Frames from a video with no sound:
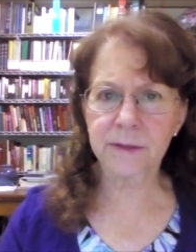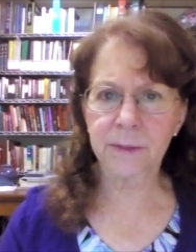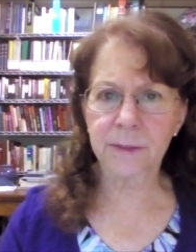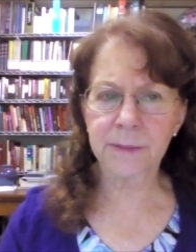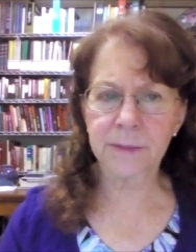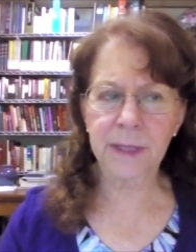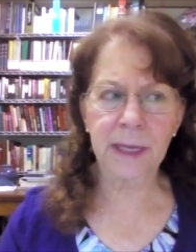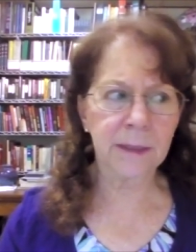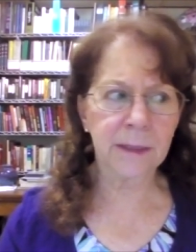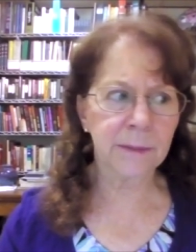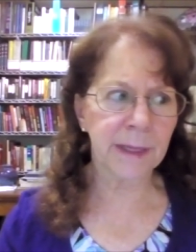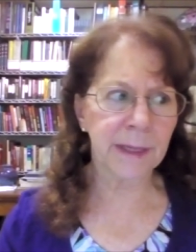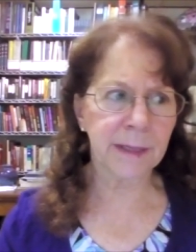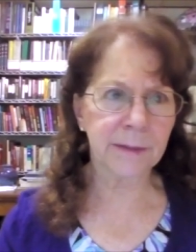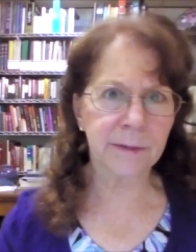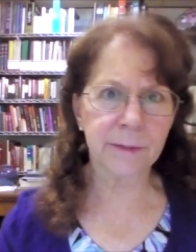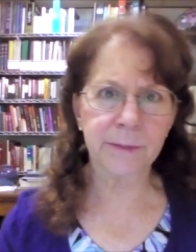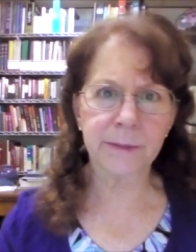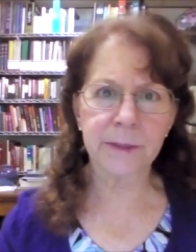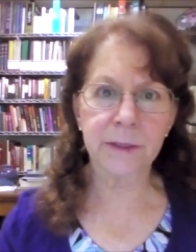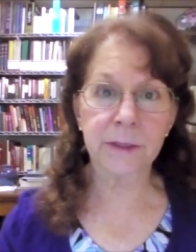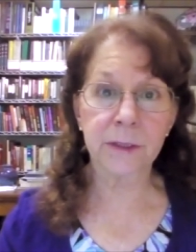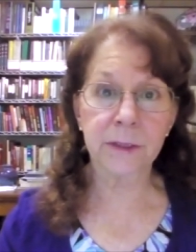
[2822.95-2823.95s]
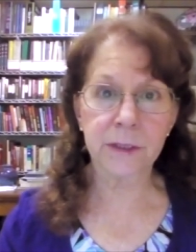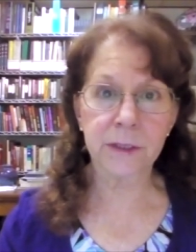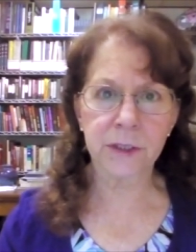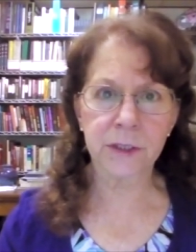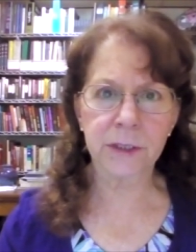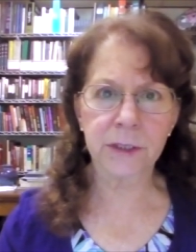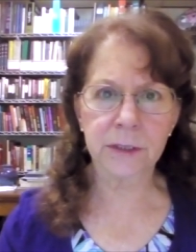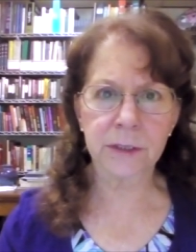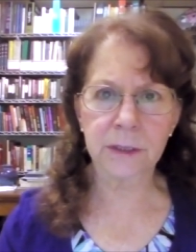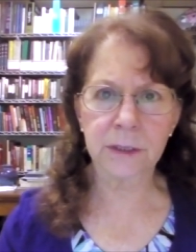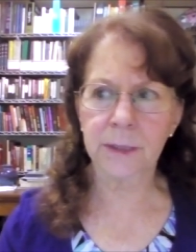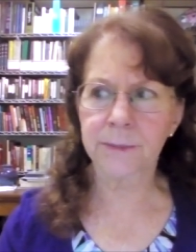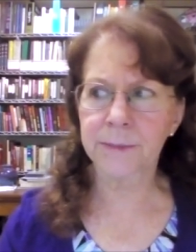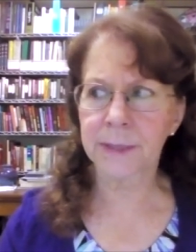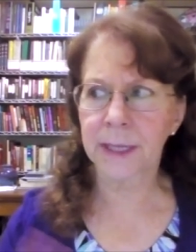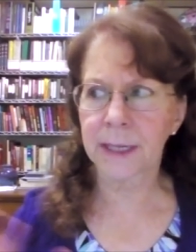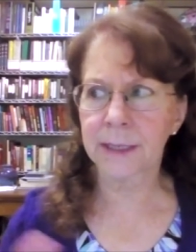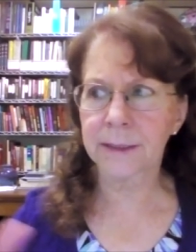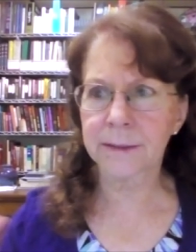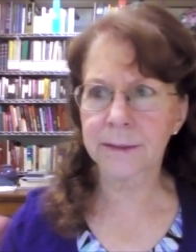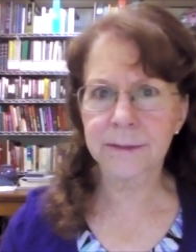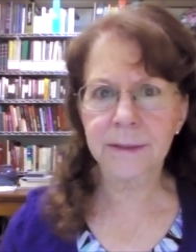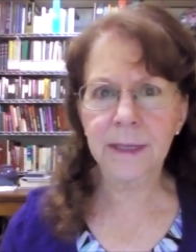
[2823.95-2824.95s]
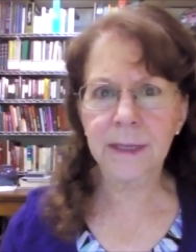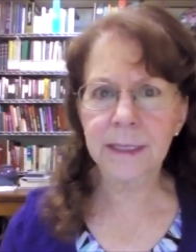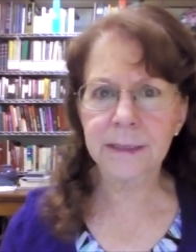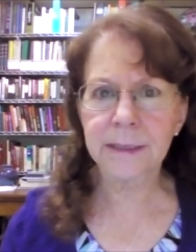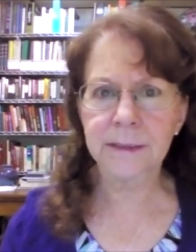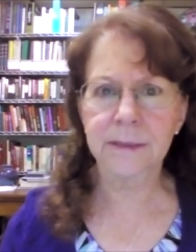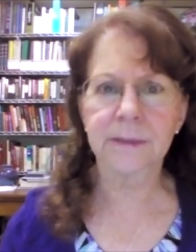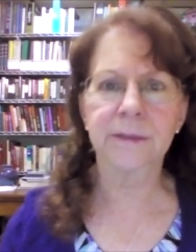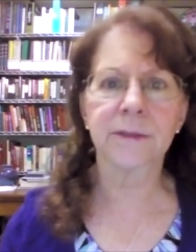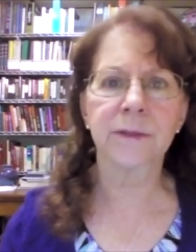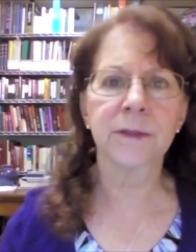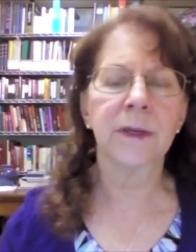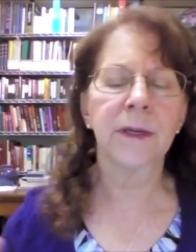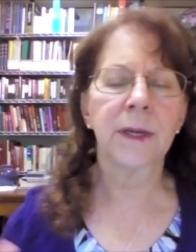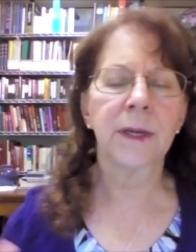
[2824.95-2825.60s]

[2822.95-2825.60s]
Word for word: I'm not a mathematician and I'm not a scientist,